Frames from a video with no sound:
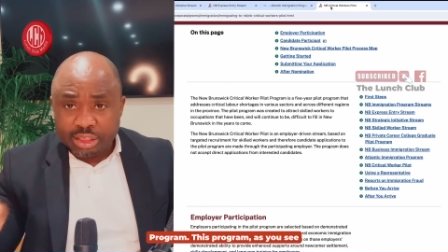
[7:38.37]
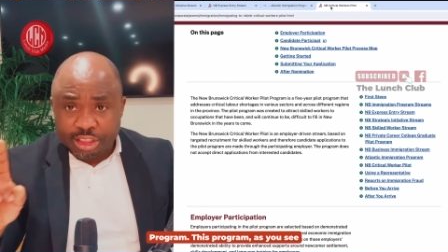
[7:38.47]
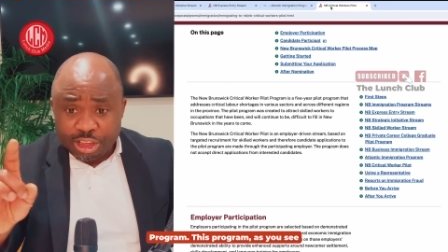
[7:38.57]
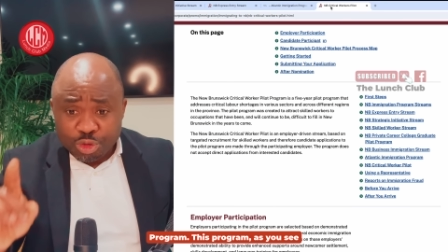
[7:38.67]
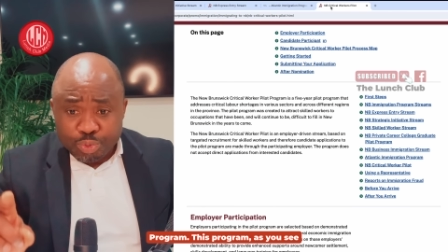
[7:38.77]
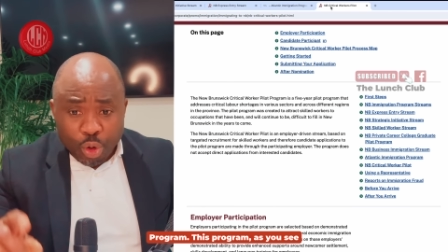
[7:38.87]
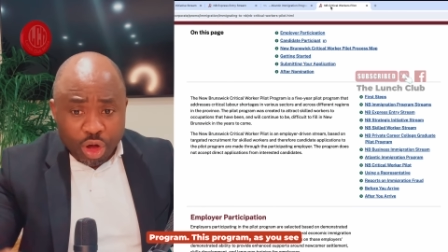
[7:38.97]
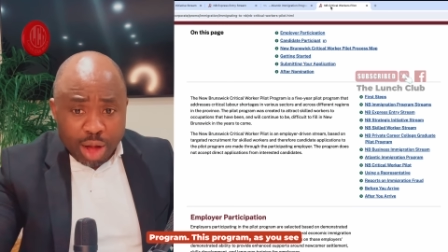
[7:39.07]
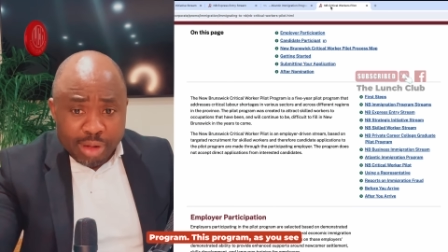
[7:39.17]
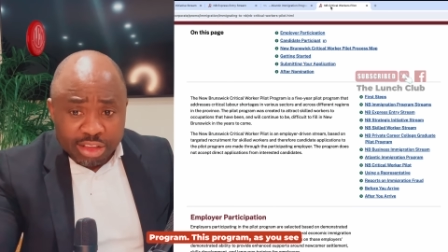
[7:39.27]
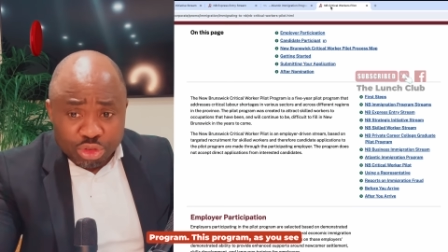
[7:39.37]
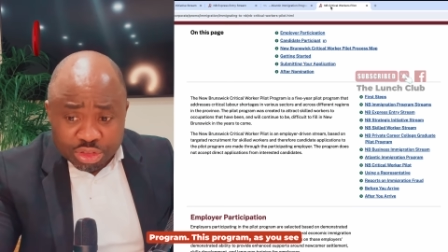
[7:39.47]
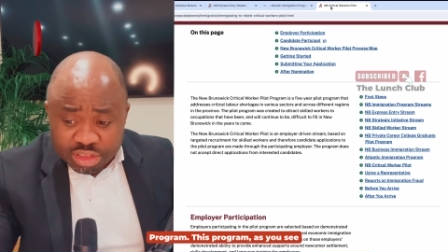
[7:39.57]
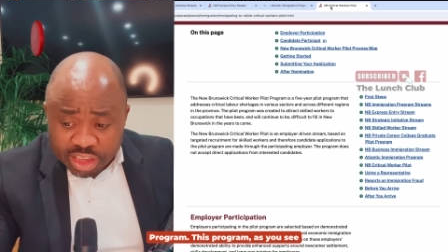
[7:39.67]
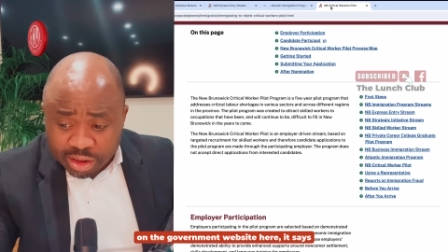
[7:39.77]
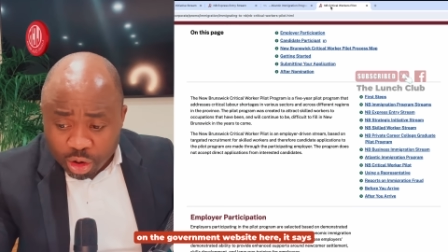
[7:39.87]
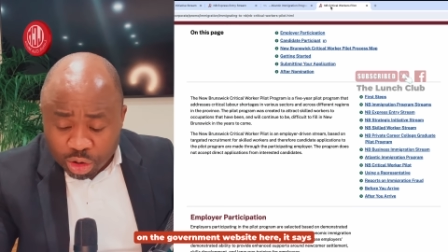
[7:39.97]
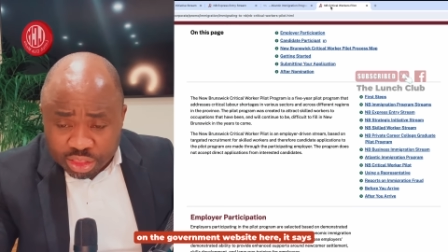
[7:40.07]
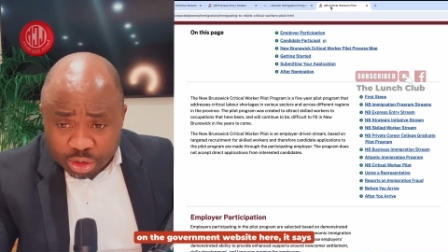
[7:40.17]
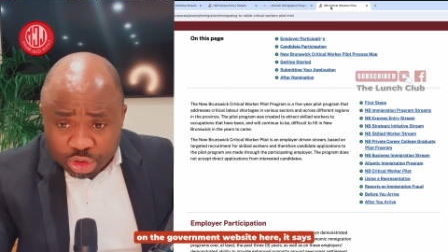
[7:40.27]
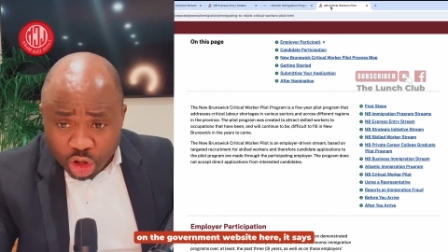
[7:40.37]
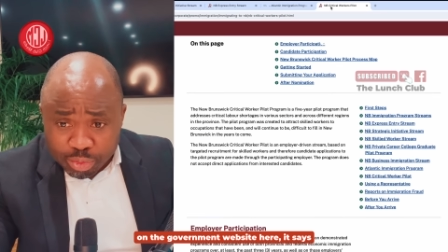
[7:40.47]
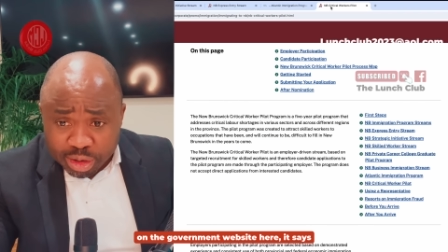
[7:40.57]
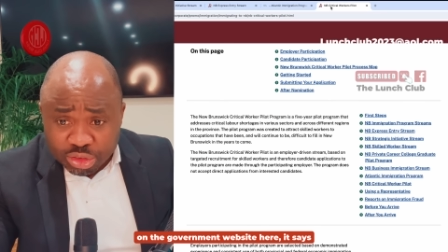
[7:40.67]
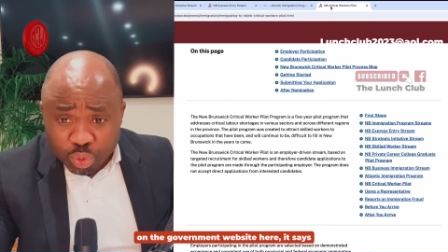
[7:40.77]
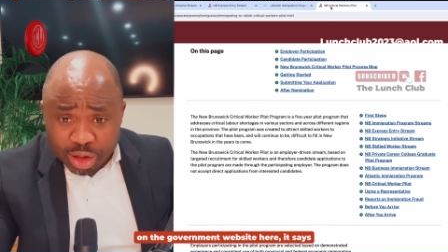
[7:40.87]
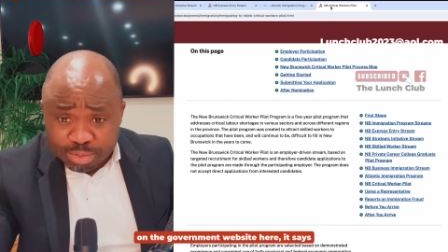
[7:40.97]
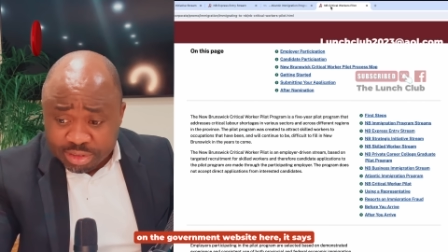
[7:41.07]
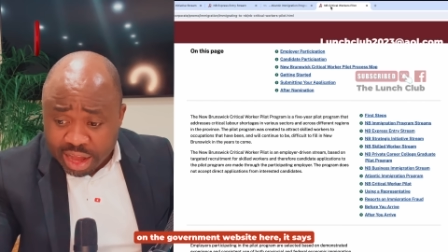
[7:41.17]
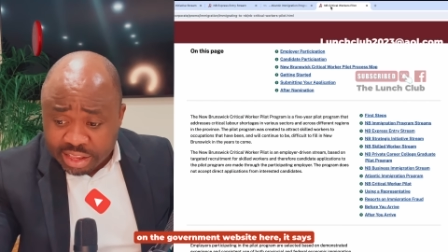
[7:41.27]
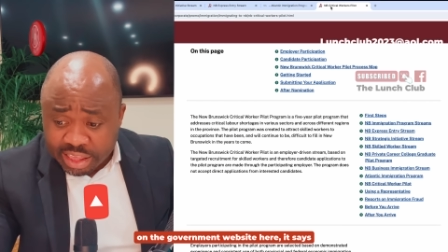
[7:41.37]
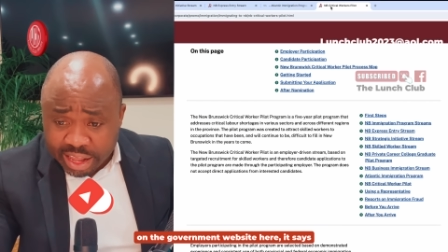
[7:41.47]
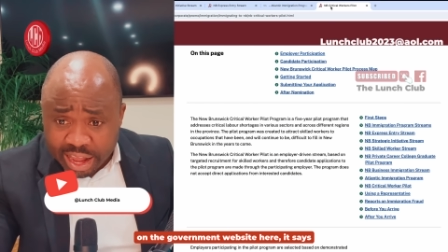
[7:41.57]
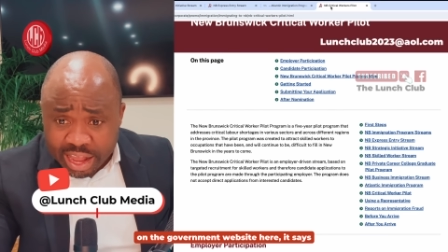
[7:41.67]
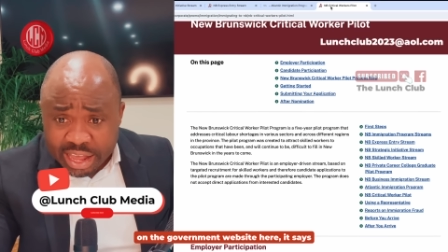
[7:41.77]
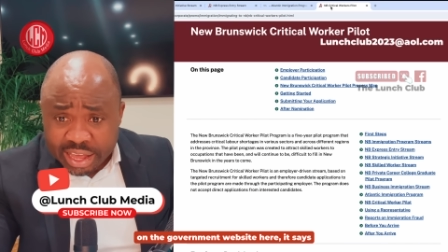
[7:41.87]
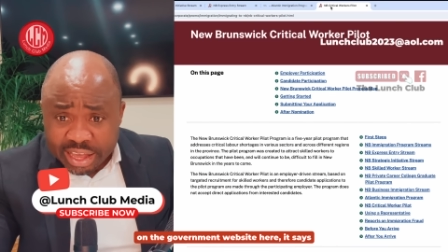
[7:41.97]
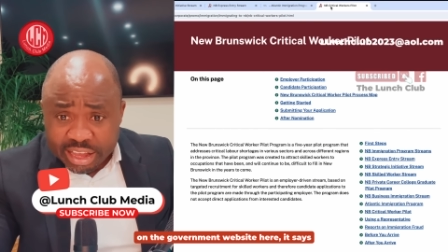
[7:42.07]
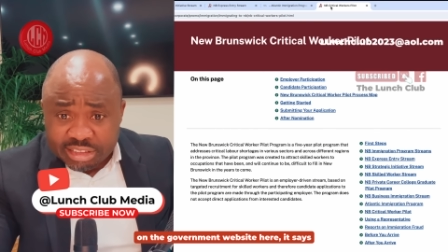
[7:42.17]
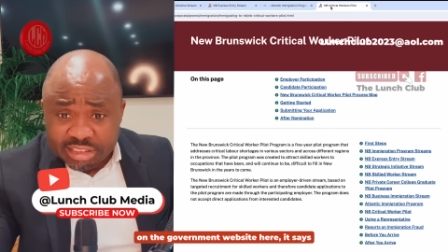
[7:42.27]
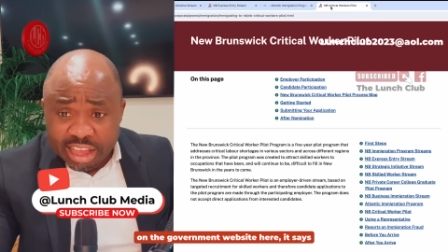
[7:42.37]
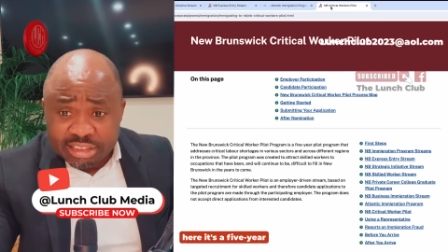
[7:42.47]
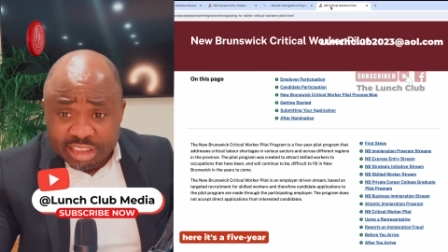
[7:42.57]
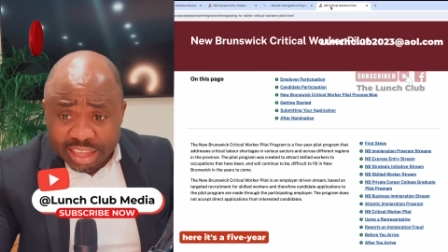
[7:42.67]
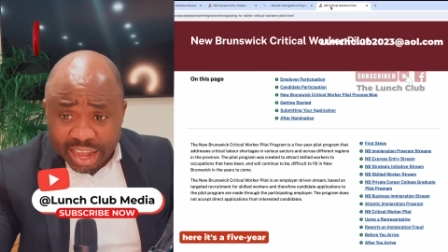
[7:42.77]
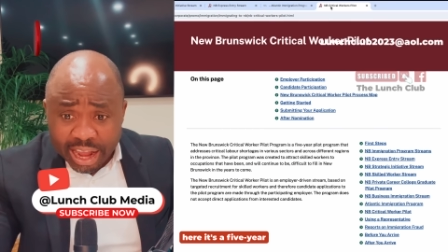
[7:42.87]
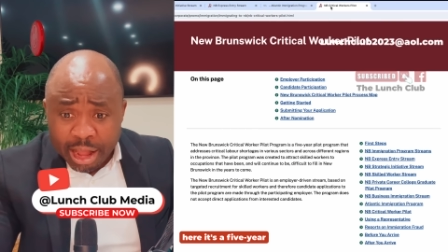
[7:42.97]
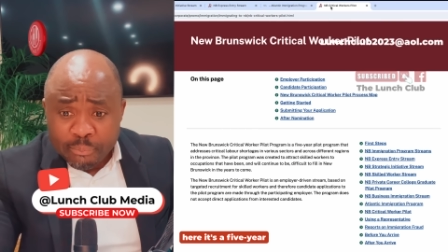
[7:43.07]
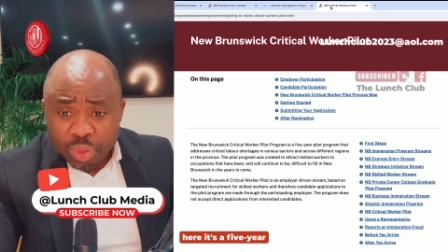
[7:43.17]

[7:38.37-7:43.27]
This program, as you see on the government website here, it says here,